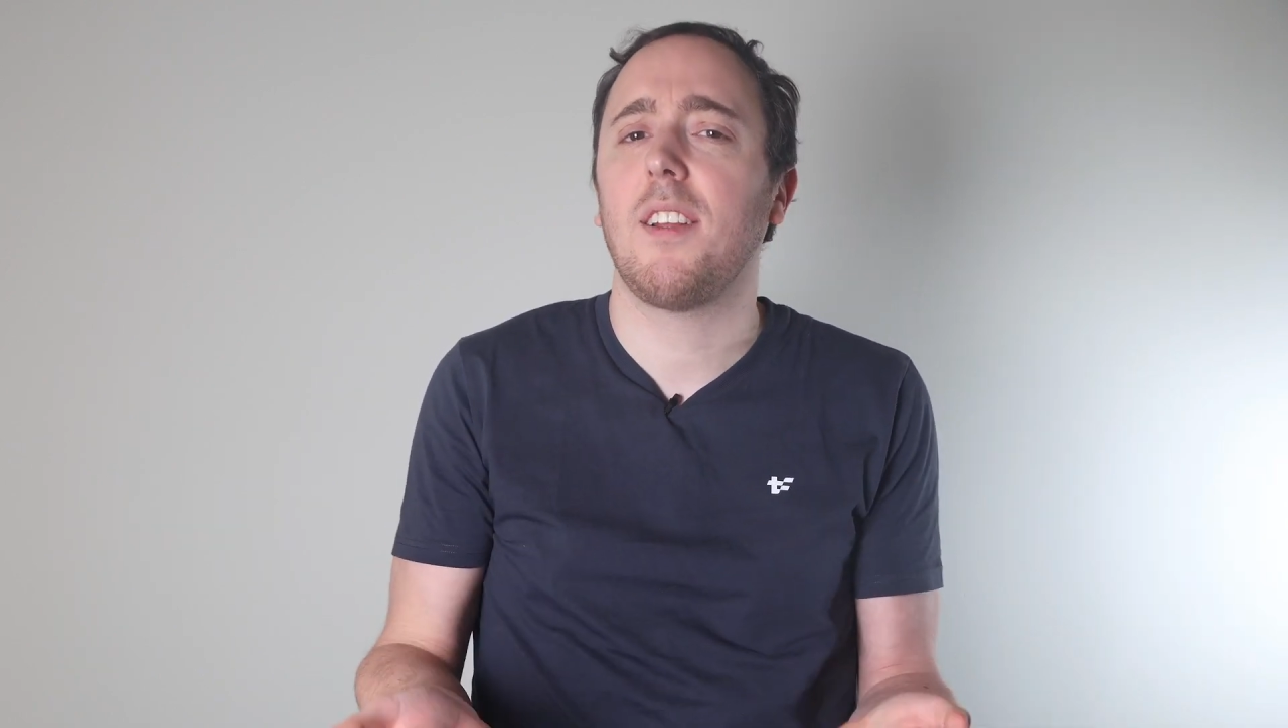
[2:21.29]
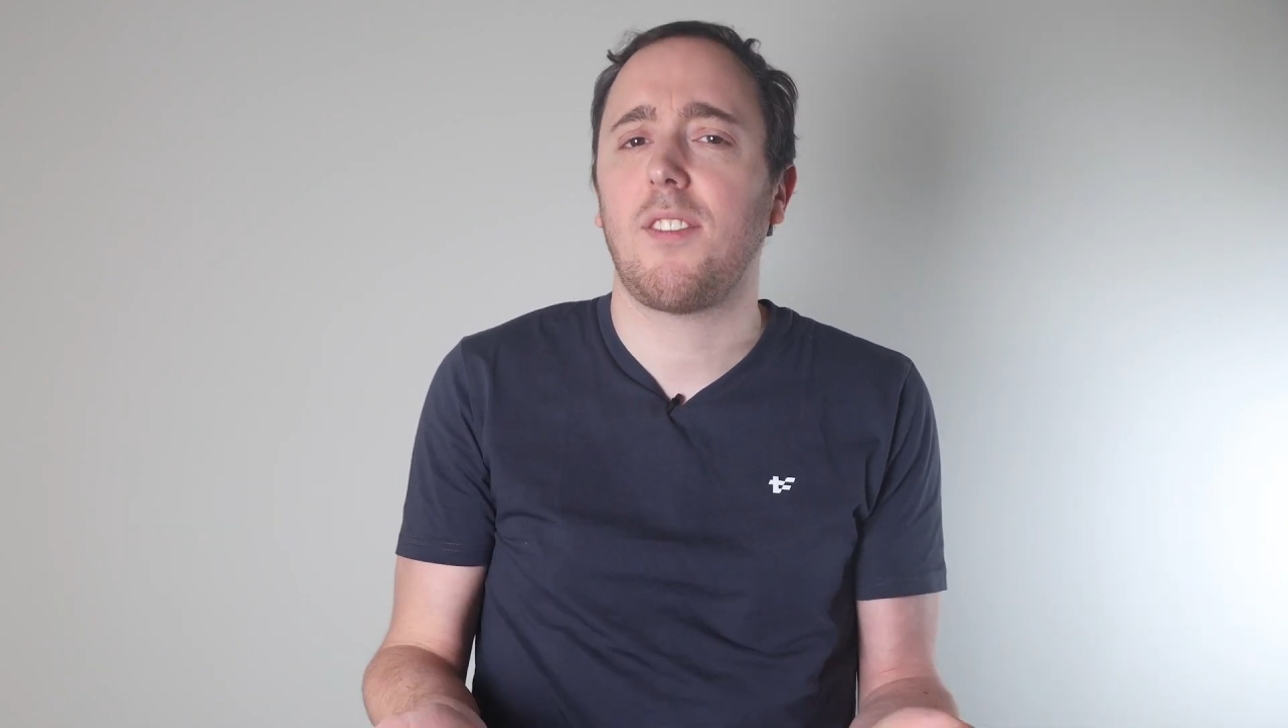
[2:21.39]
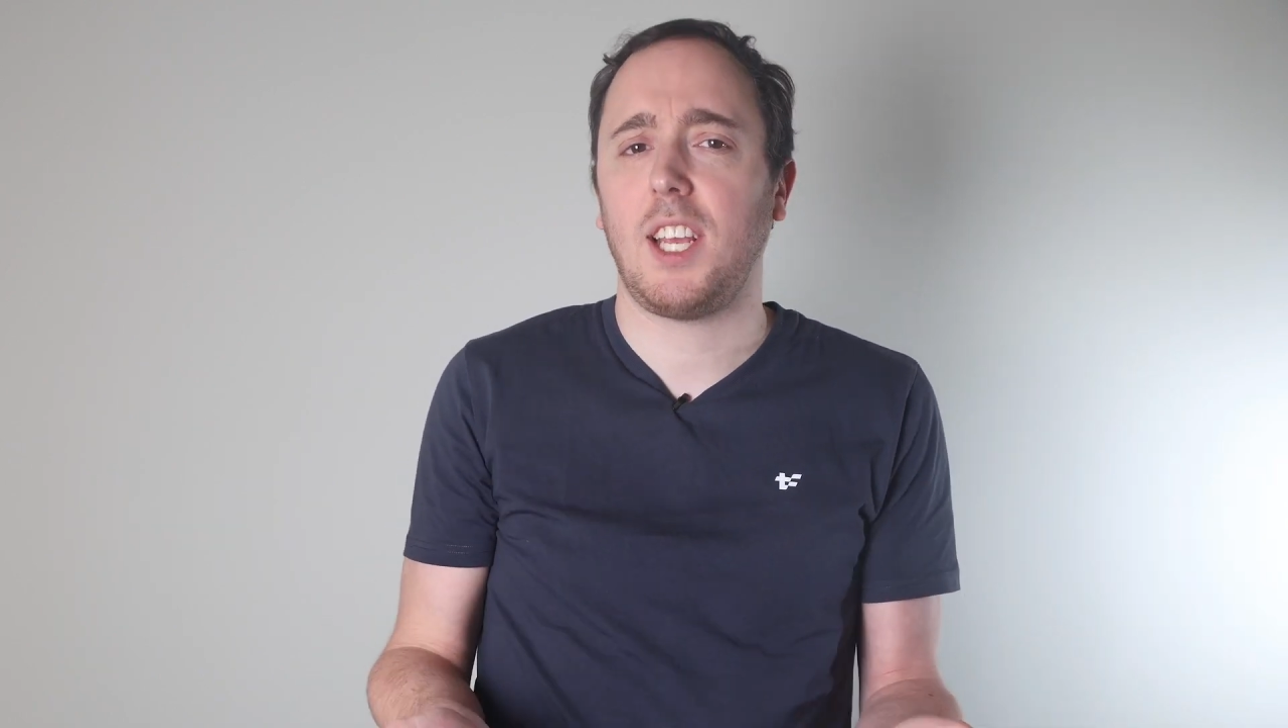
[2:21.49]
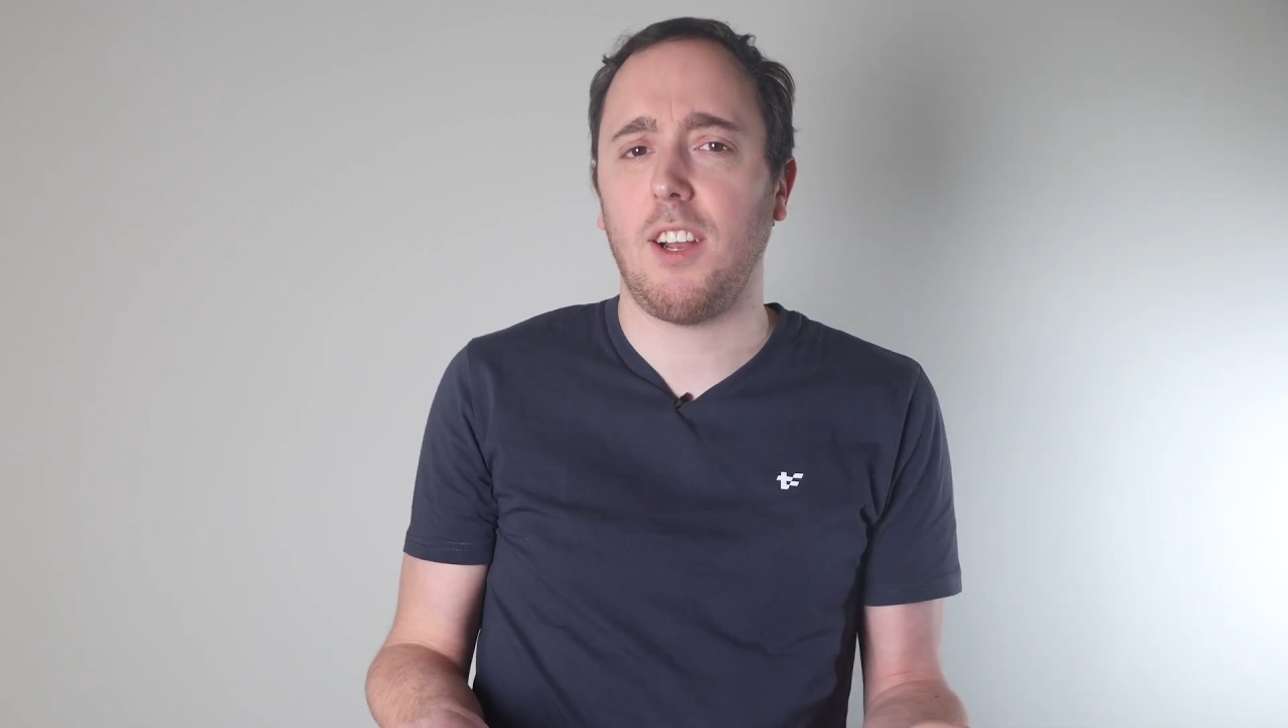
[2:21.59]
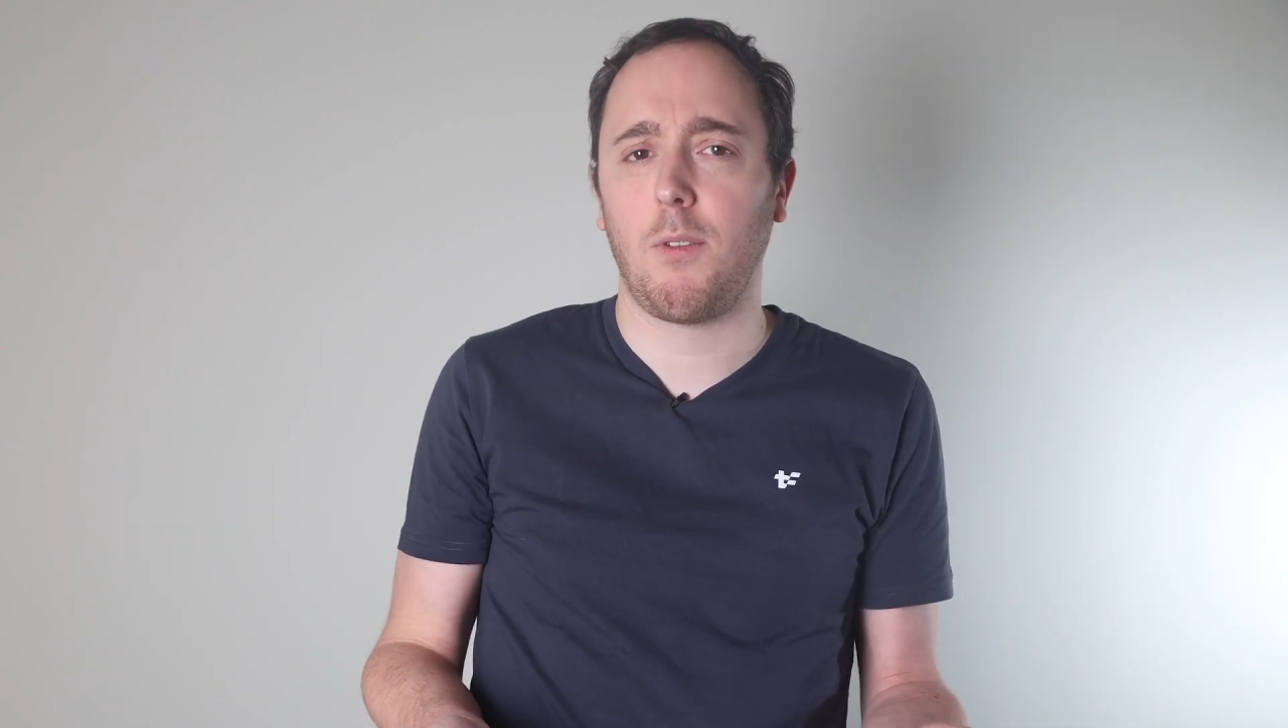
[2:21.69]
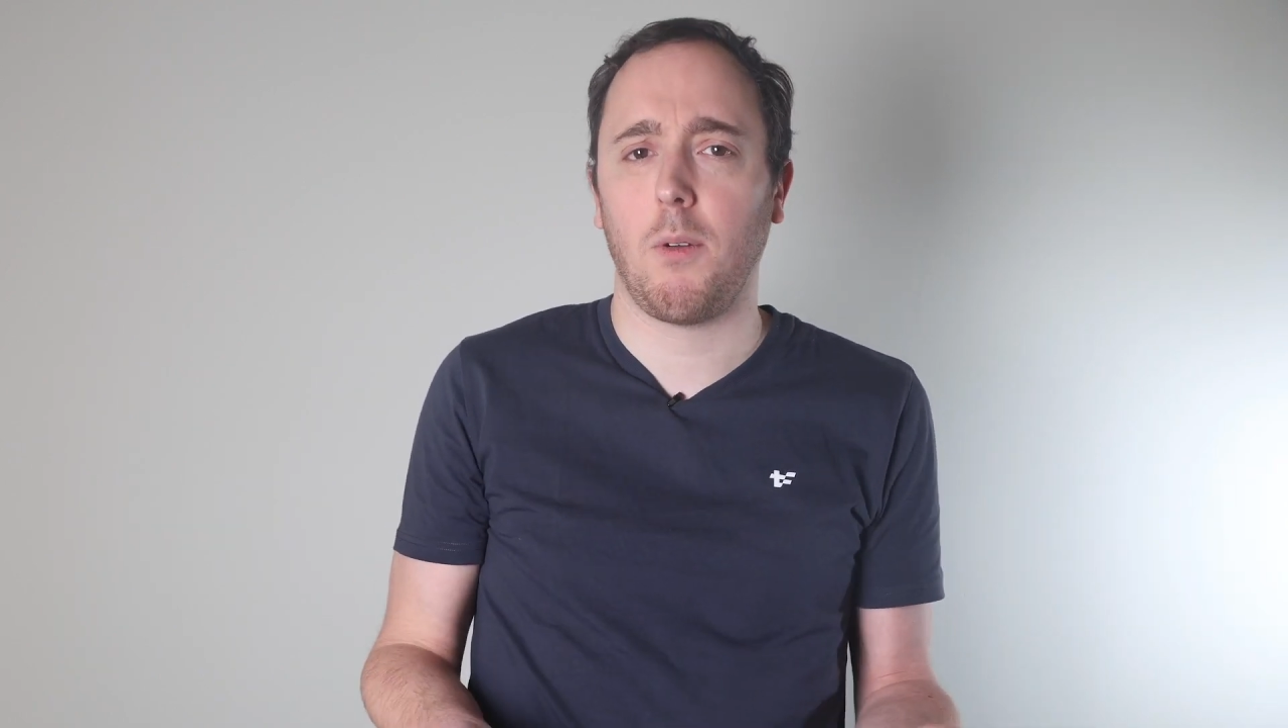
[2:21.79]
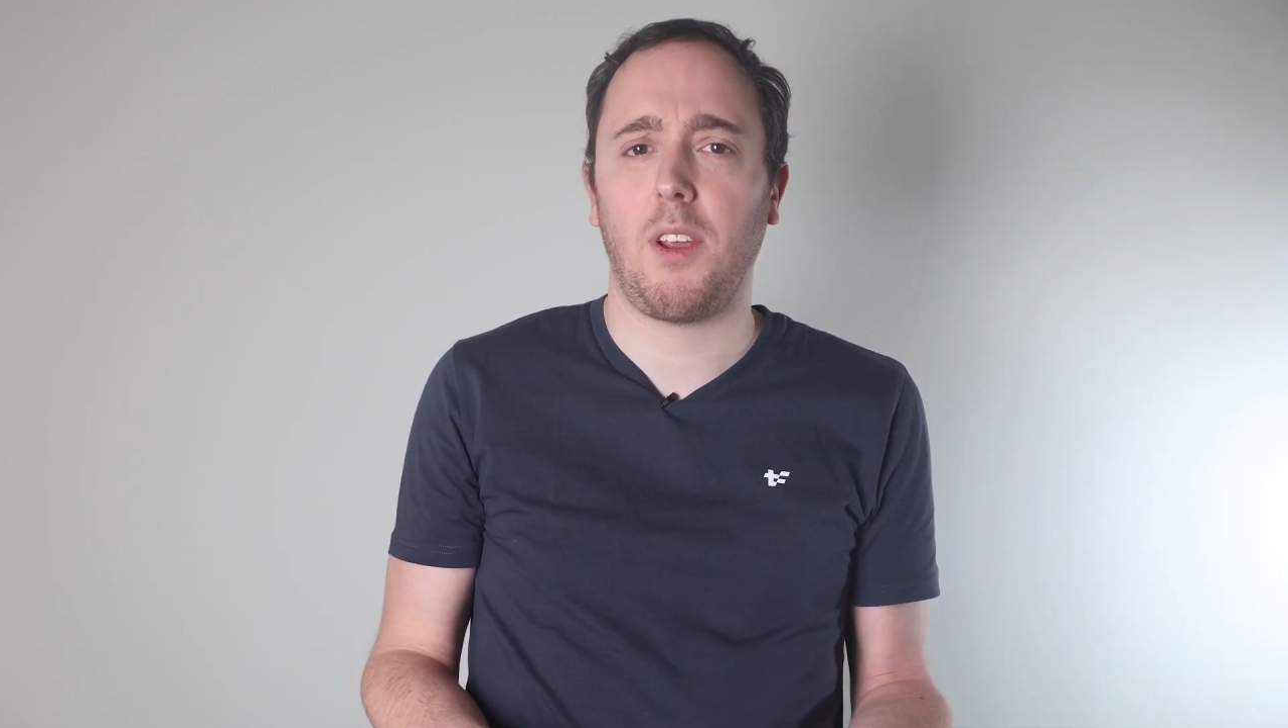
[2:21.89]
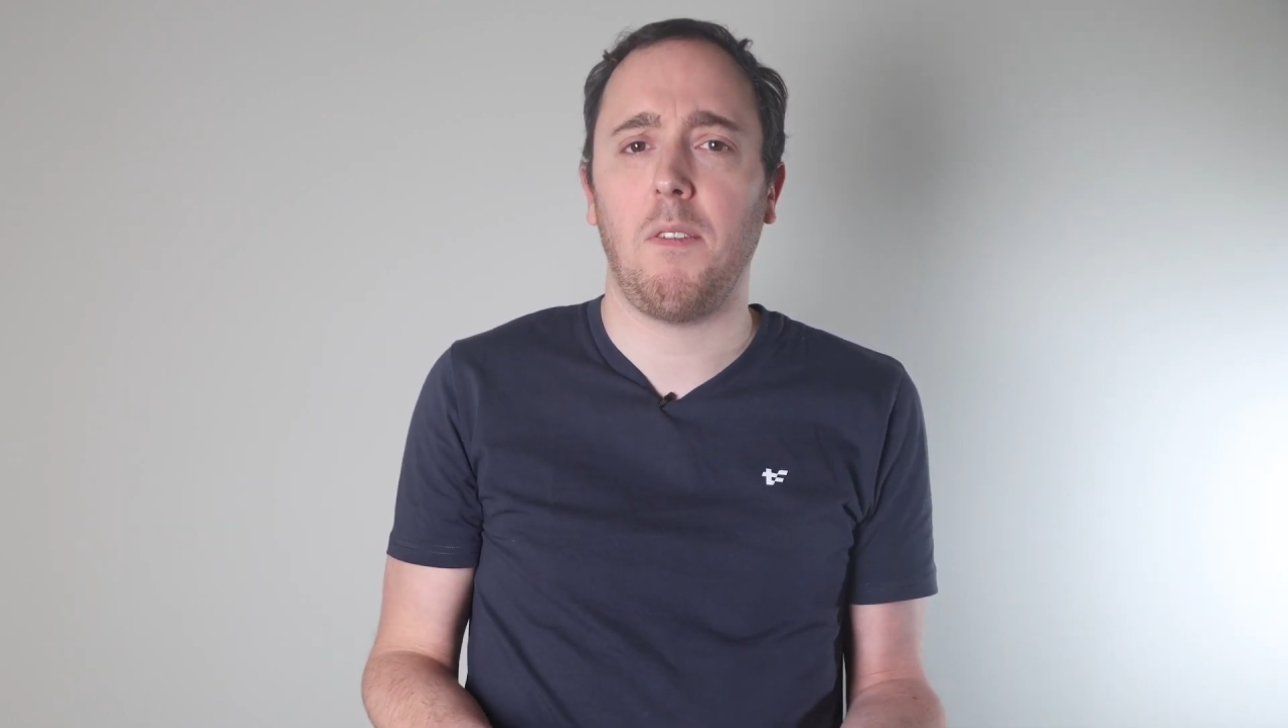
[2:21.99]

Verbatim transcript: the schedule